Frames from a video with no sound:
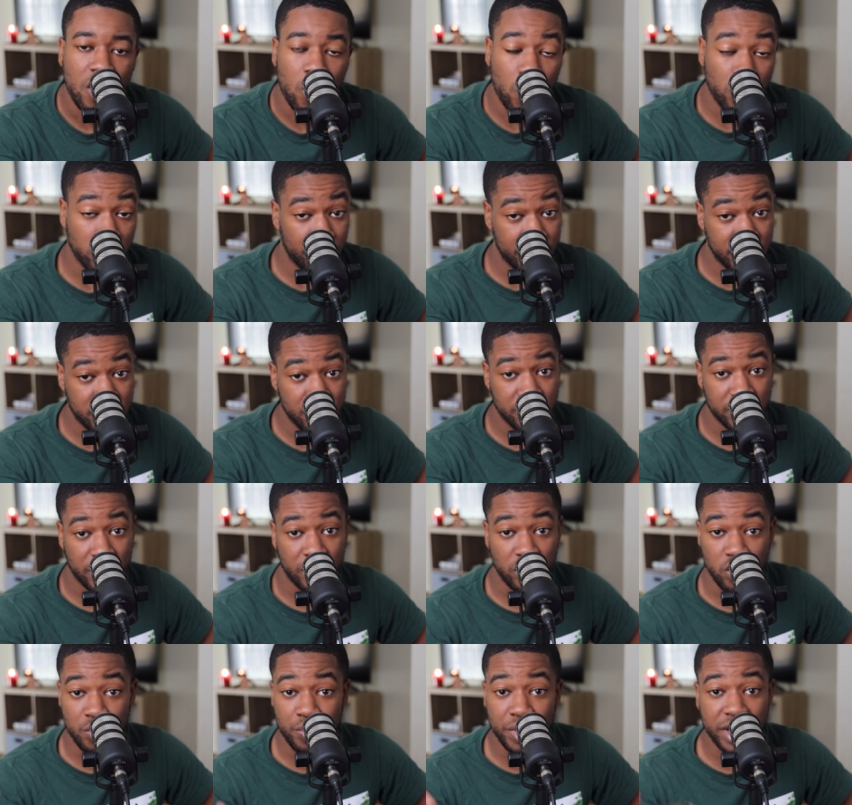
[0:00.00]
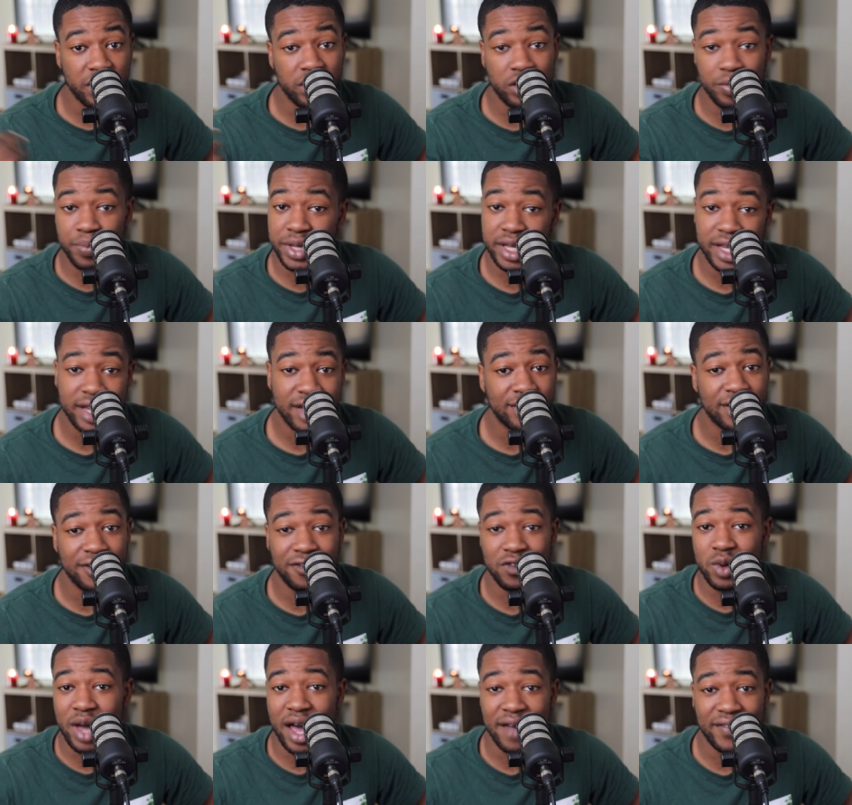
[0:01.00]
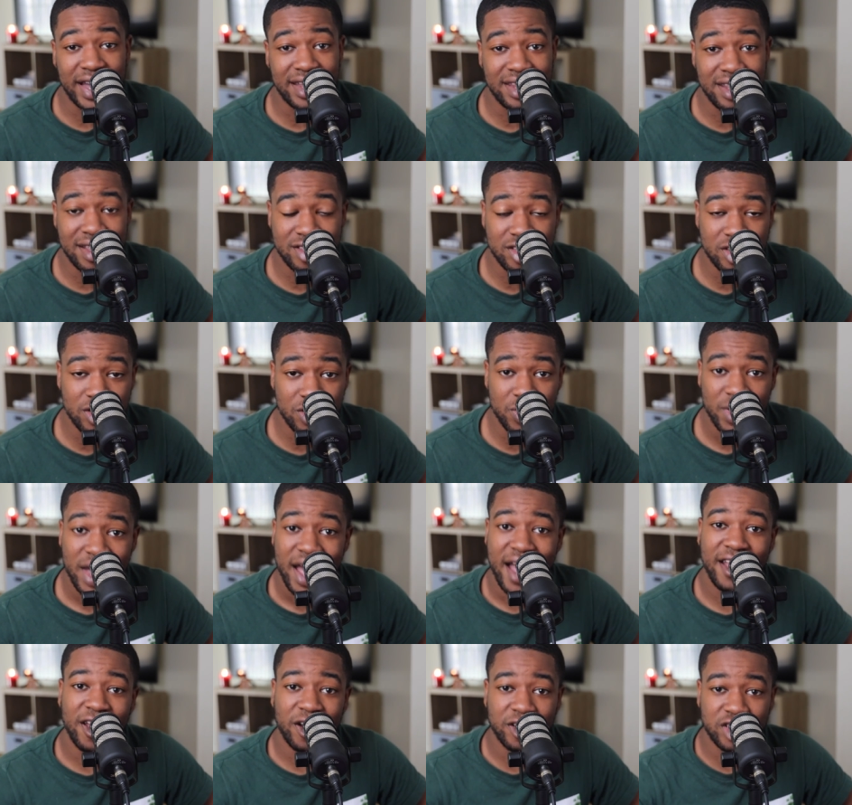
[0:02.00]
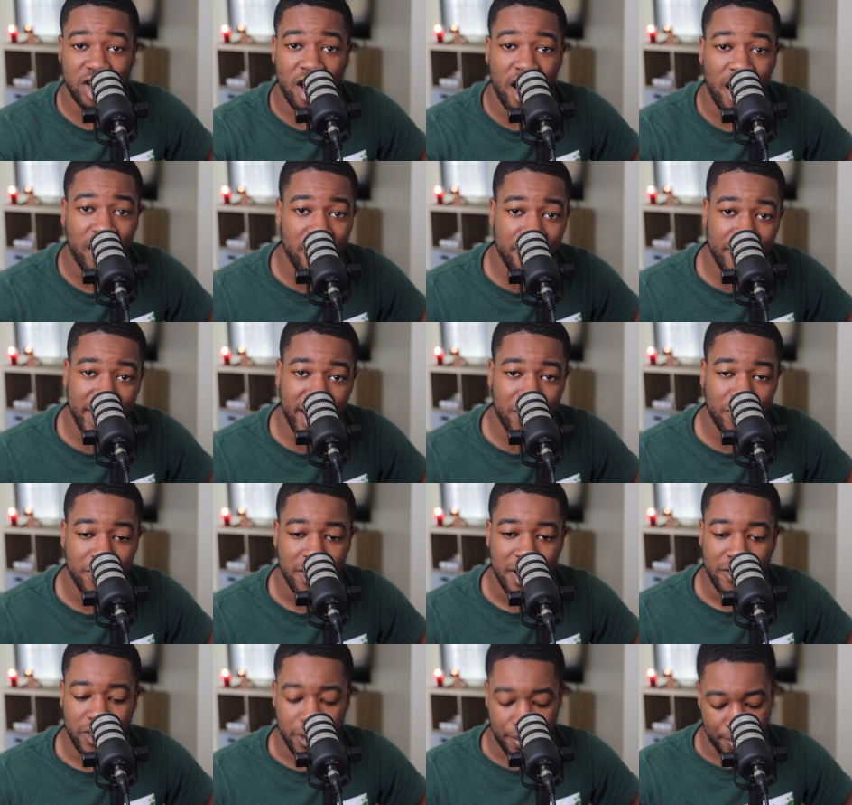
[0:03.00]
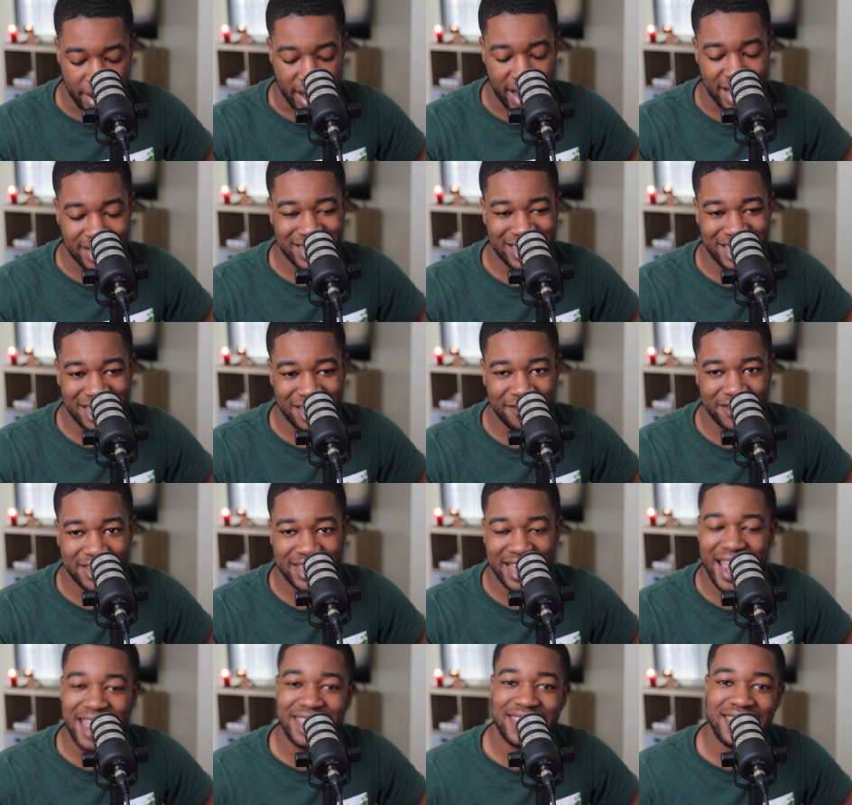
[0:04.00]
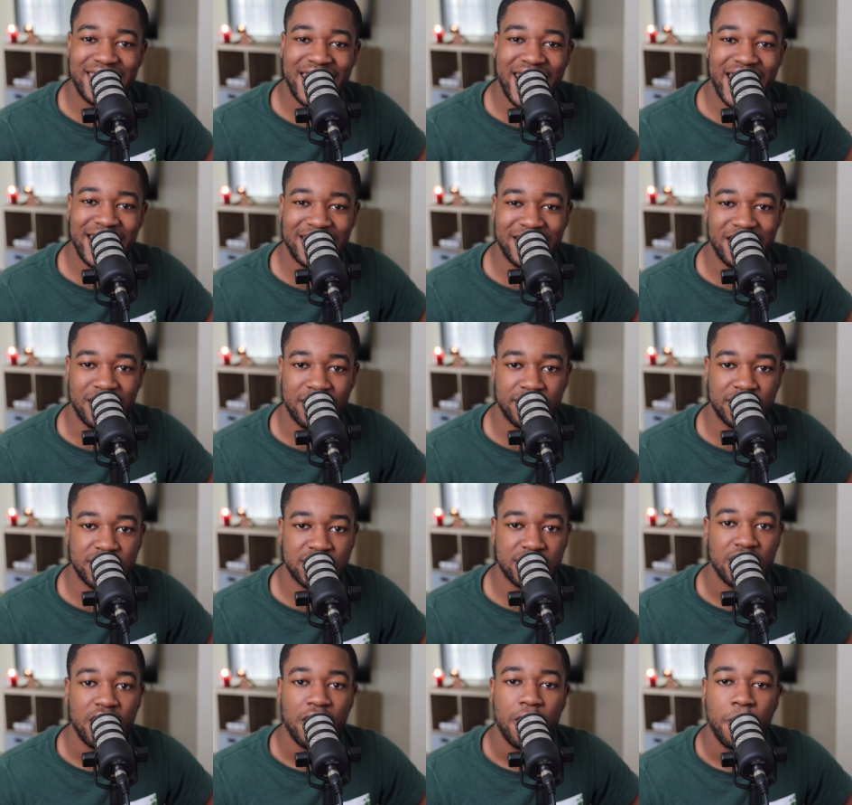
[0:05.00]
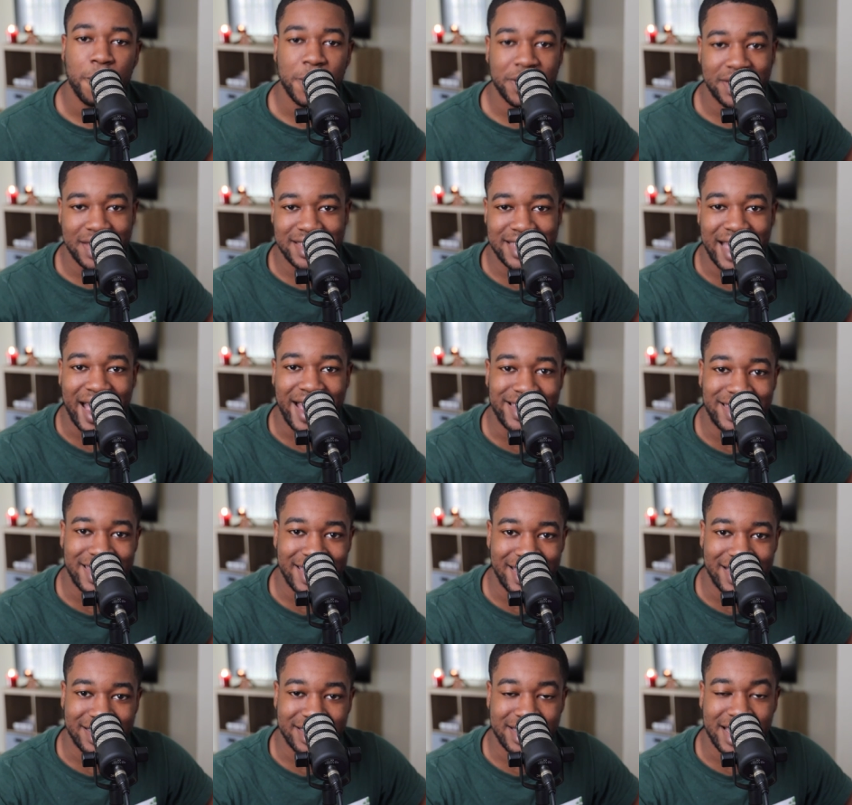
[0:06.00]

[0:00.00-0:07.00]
or the platoon sergeant, you bring in your PL if you have ideas too, and y'all talk about the positives and the negatives with these ideas.